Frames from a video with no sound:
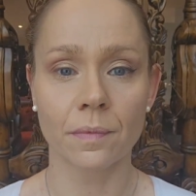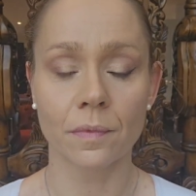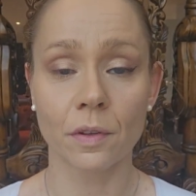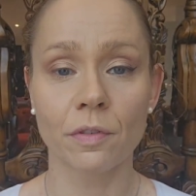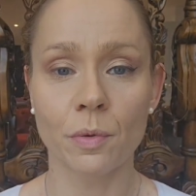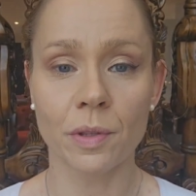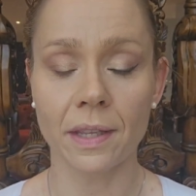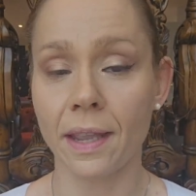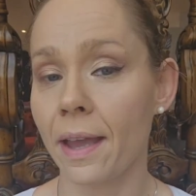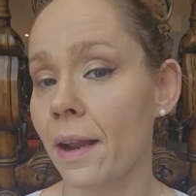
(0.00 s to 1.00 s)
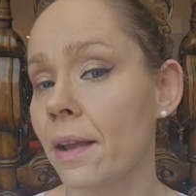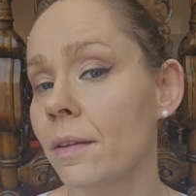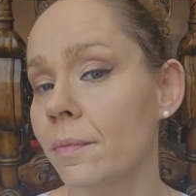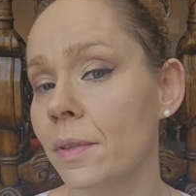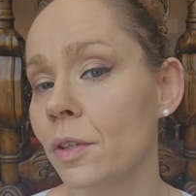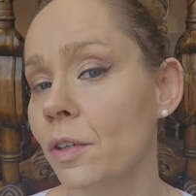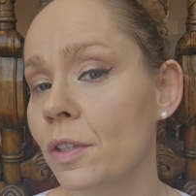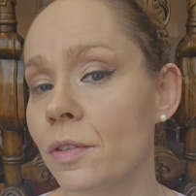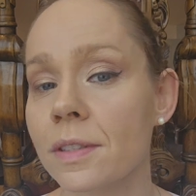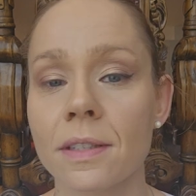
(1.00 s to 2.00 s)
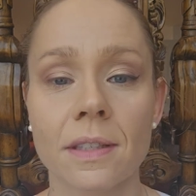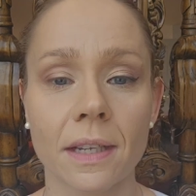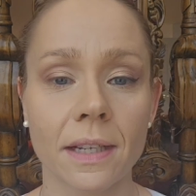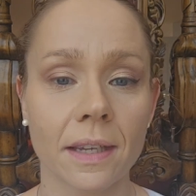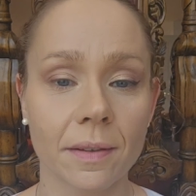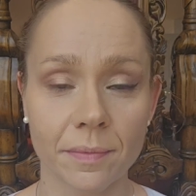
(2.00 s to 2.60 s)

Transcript: So if you want the cat eye, you can use this technique.